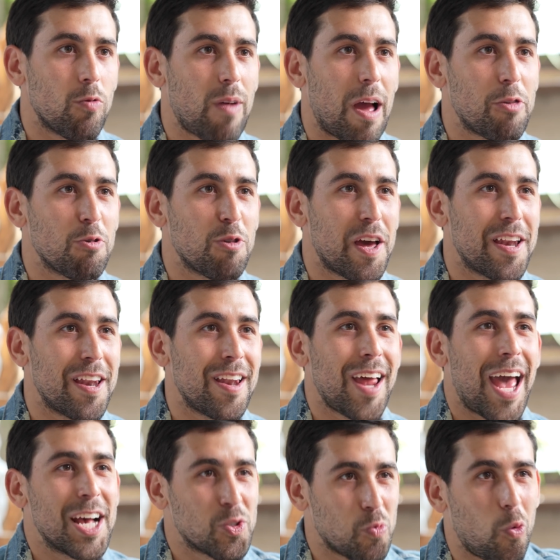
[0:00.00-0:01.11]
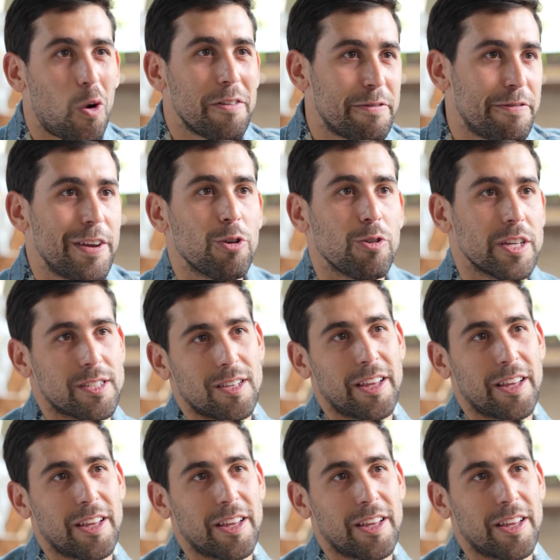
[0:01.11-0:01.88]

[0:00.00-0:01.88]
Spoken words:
rather than as one fearless